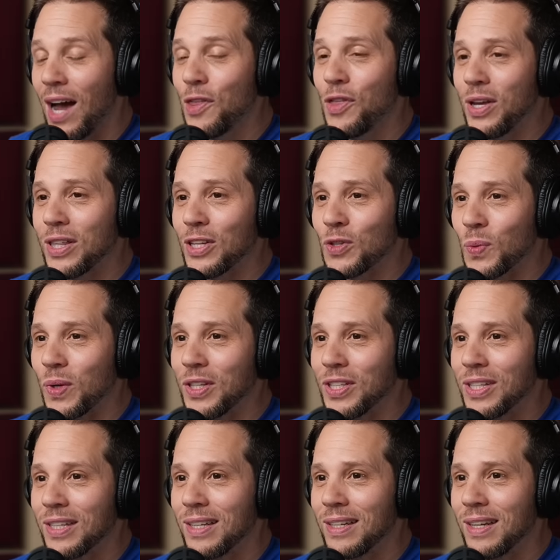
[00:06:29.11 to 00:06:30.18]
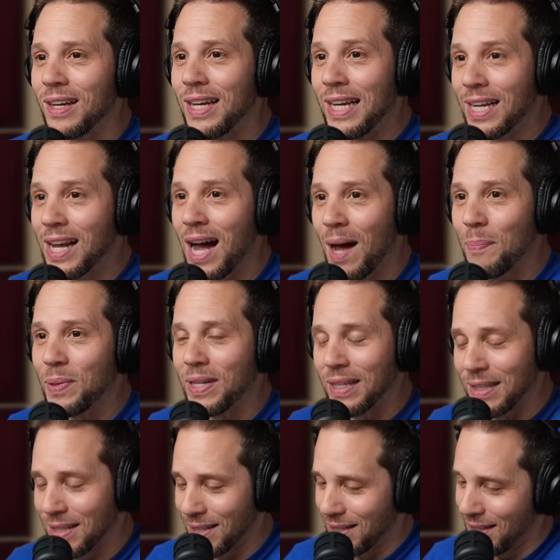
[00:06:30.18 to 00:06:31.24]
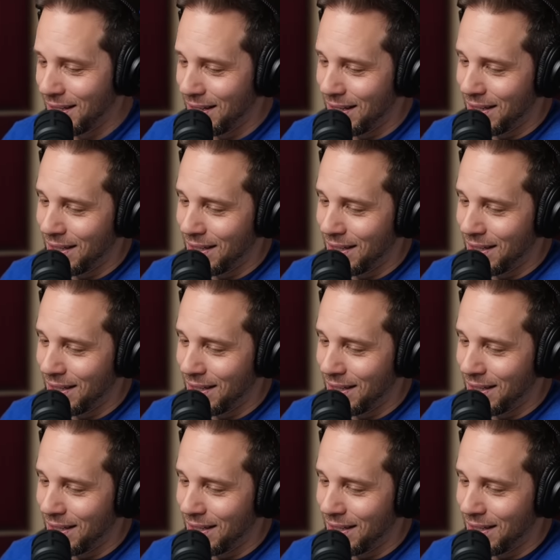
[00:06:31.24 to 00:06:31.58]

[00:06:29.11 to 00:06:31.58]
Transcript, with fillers: I think this was incompetence.